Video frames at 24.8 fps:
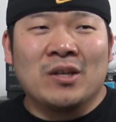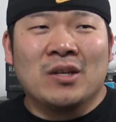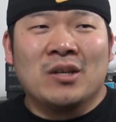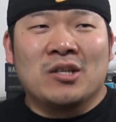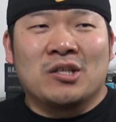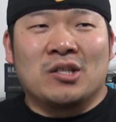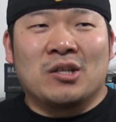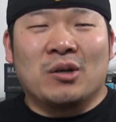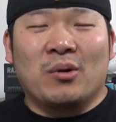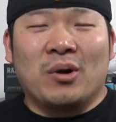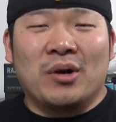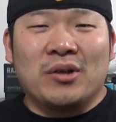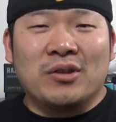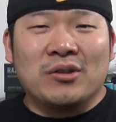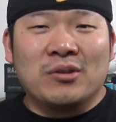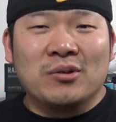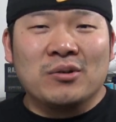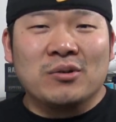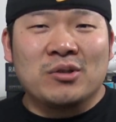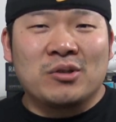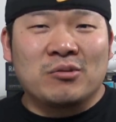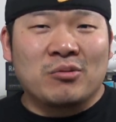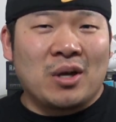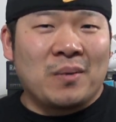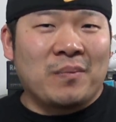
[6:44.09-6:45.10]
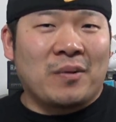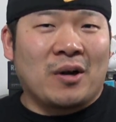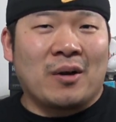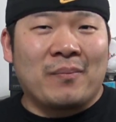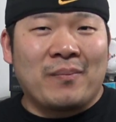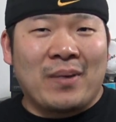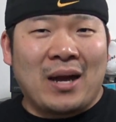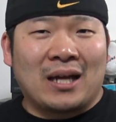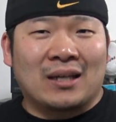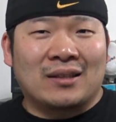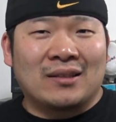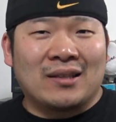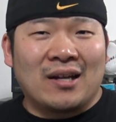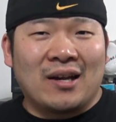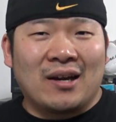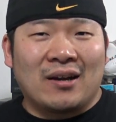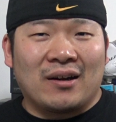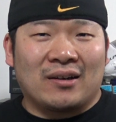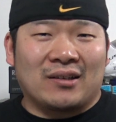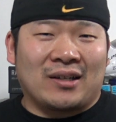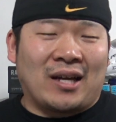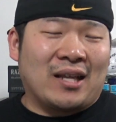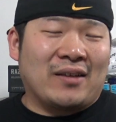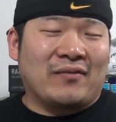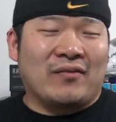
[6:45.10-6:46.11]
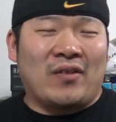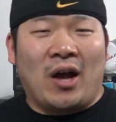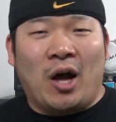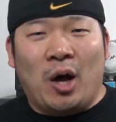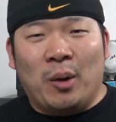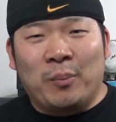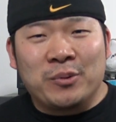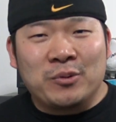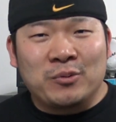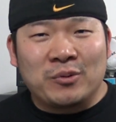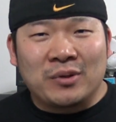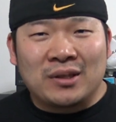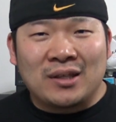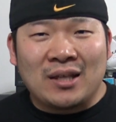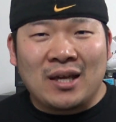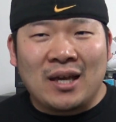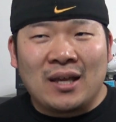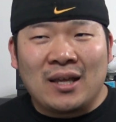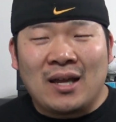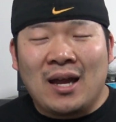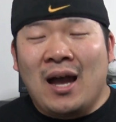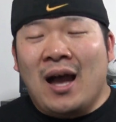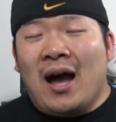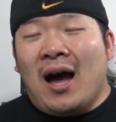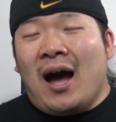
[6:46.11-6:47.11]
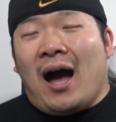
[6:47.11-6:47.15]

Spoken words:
so a new sway bar back there kind of helps with that.